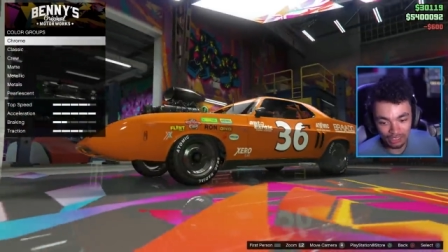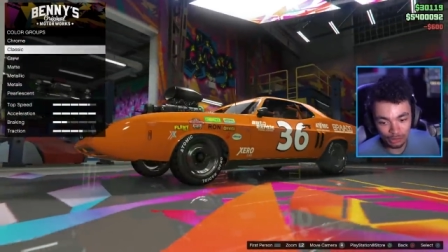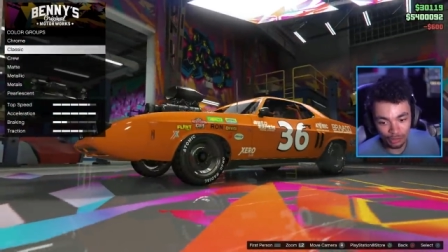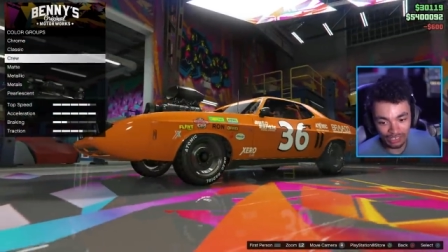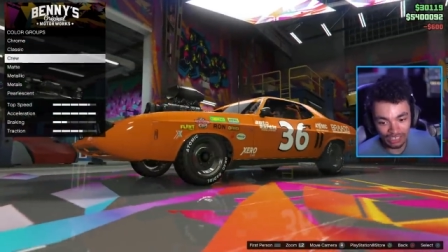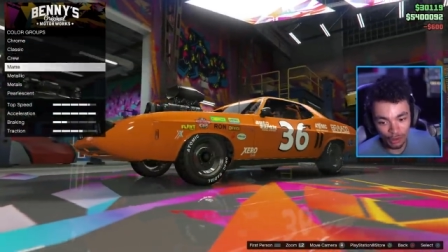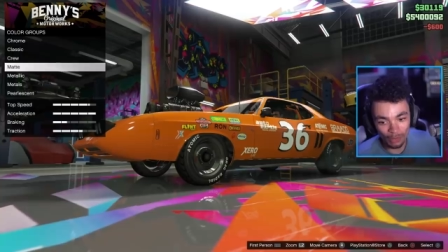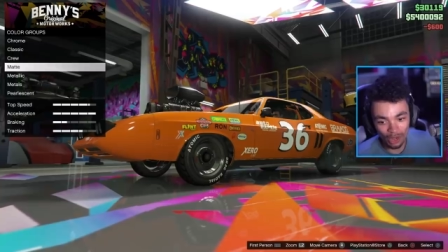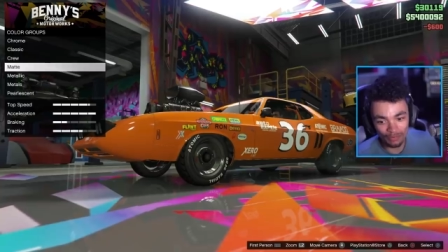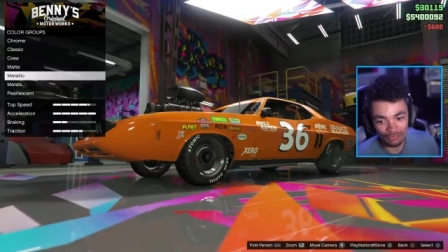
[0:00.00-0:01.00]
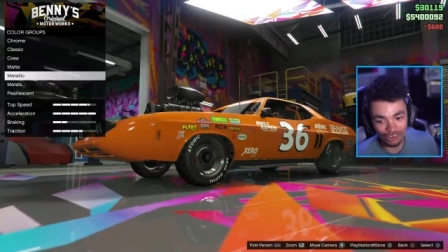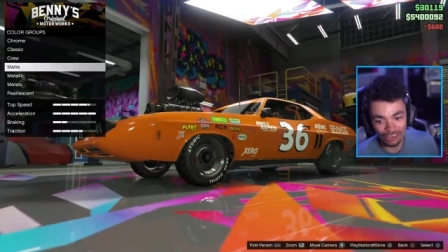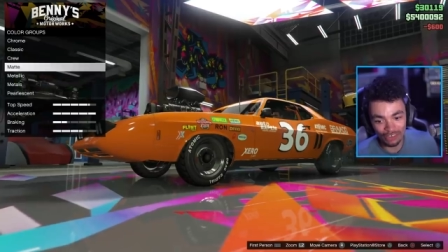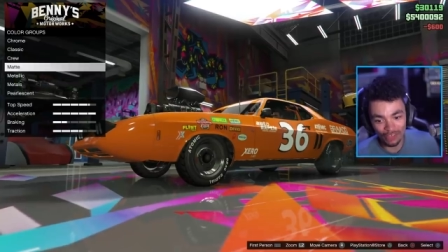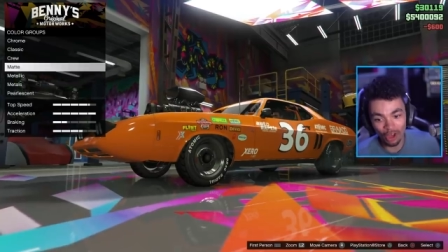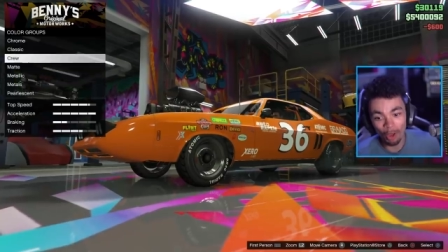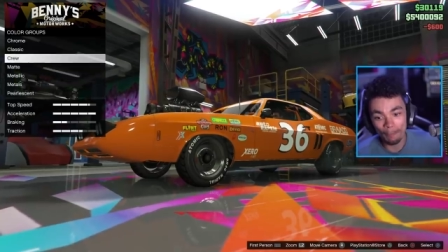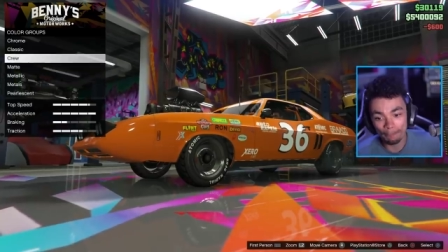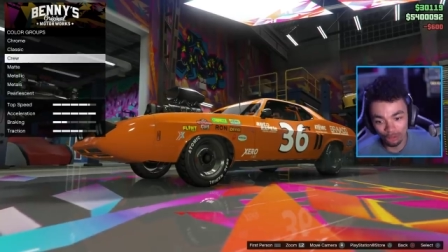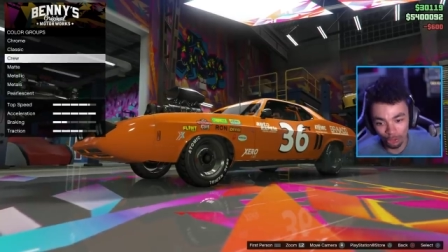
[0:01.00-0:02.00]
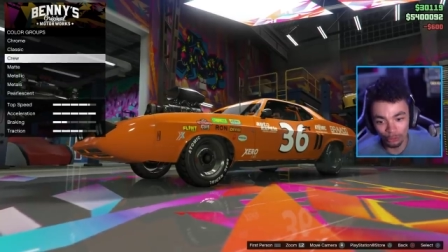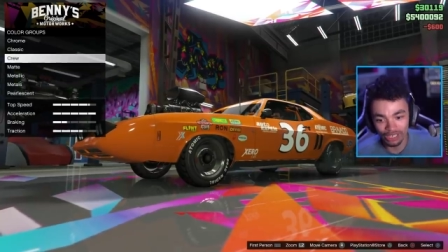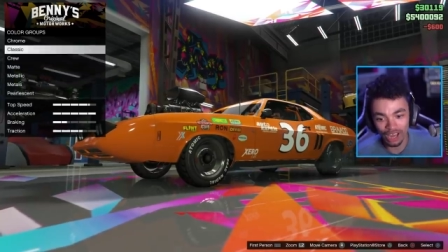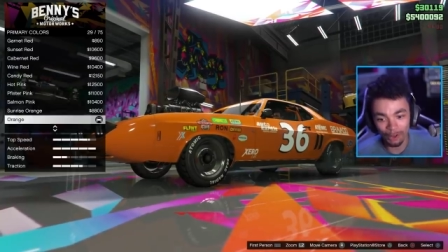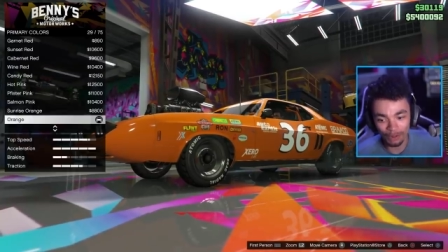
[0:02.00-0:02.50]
you already know we're going for another blue car.